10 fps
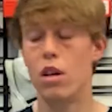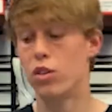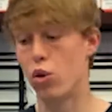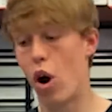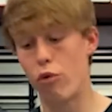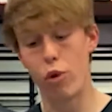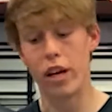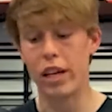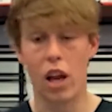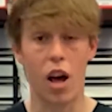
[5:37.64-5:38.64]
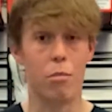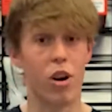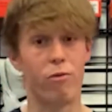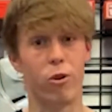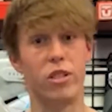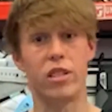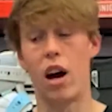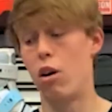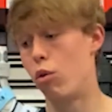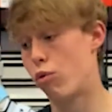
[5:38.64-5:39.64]
So I really like my
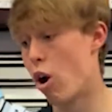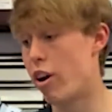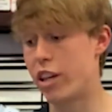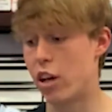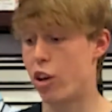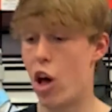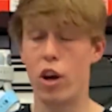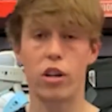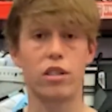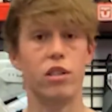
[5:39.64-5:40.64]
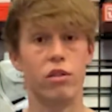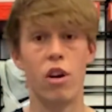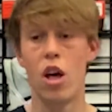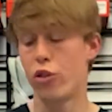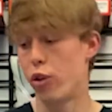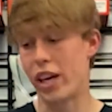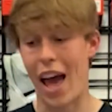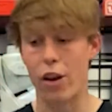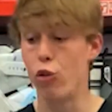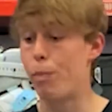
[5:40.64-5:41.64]
freestyle, riding unhooked and doing
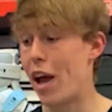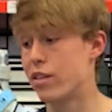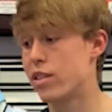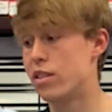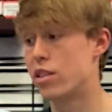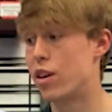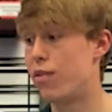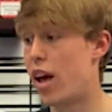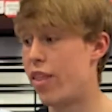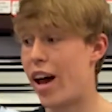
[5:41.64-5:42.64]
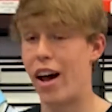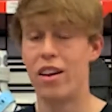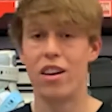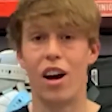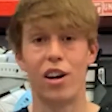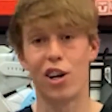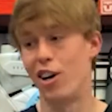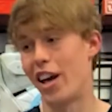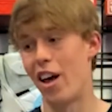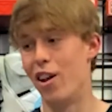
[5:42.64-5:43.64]
handle passes and stuff like that. I can't
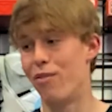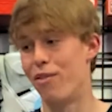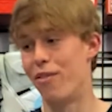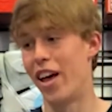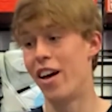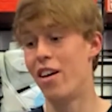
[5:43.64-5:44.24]
get enough of it.